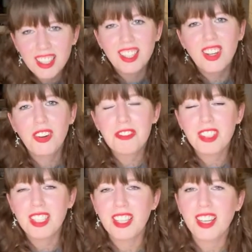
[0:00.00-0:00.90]

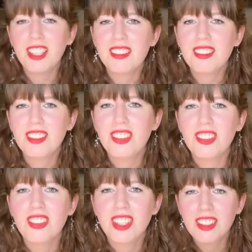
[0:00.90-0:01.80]
hopefully that answered
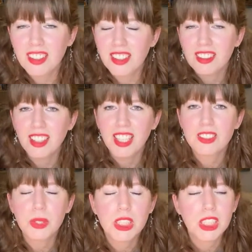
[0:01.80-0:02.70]
your the last
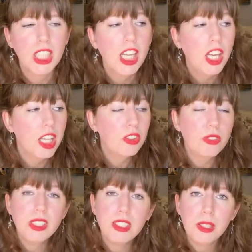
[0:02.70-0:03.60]
question. So
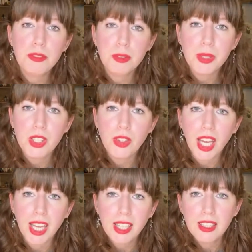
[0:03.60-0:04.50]
originally I'm from the
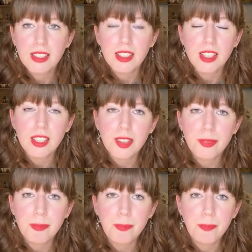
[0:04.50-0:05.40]
UK.
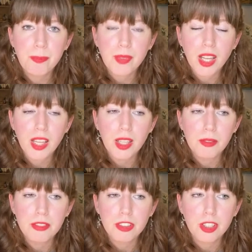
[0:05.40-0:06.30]

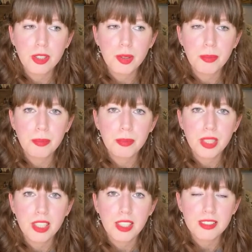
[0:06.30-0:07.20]
I'm from
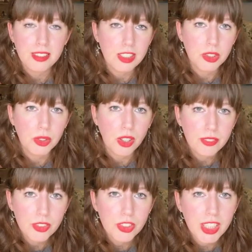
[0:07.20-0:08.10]
a city called
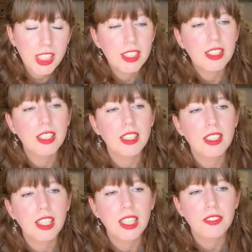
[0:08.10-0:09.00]
Coventry.
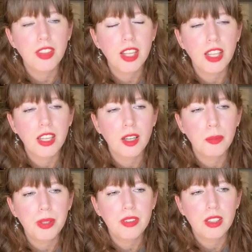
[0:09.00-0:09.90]
I lived there up
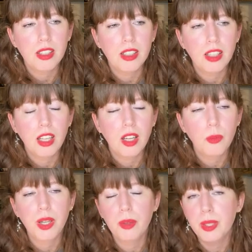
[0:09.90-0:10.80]
until
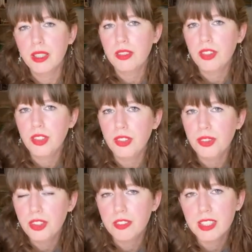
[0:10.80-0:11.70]
when I went to
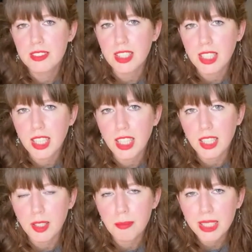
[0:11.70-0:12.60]
university
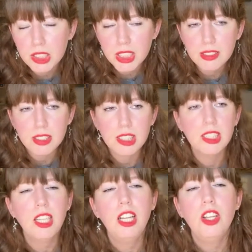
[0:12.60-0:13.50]
in Manchester.
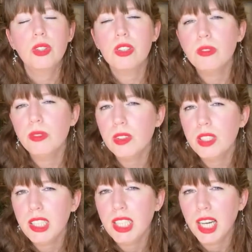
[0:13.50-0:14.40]
So I don't
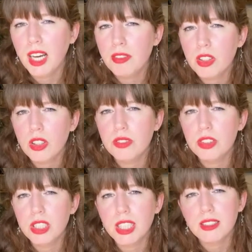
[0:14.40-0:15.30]
really have a
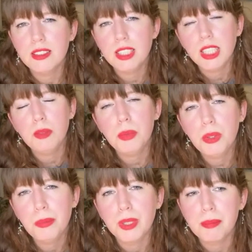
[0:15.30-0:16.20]
Coventry accent
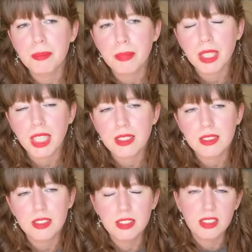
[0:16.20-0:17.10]
anymore. My
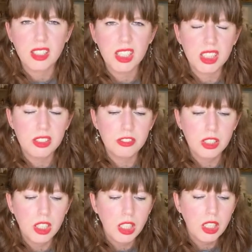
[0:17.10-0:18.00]
accent is kind of
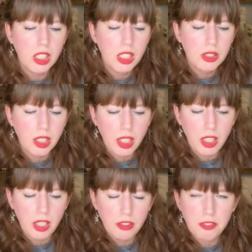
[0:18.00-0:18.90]

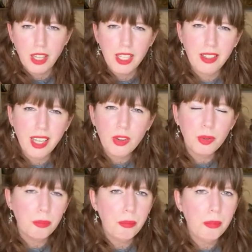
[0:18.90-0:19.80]
flattened out
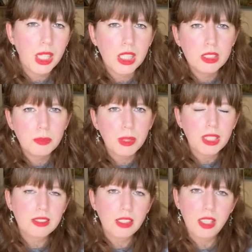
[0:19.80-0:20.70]
and mixed,
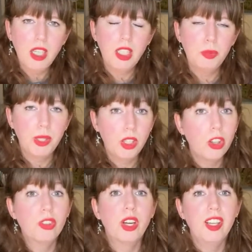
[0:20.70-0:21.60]
because I spend a lot
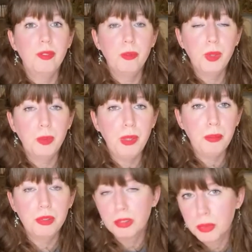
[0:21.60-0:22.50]
of time with
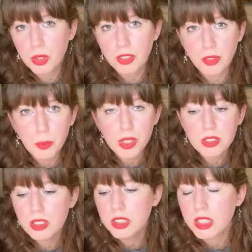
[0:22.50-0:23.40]
people from all over the world.